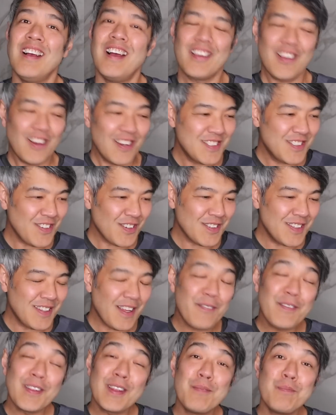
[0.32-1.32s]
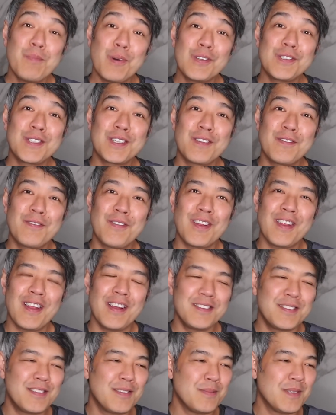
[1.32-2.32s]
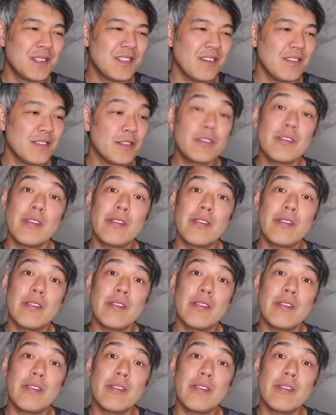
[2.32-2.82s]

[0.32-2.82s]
Hey guys, Dr. Davin Lim, board certified laser dermatologist.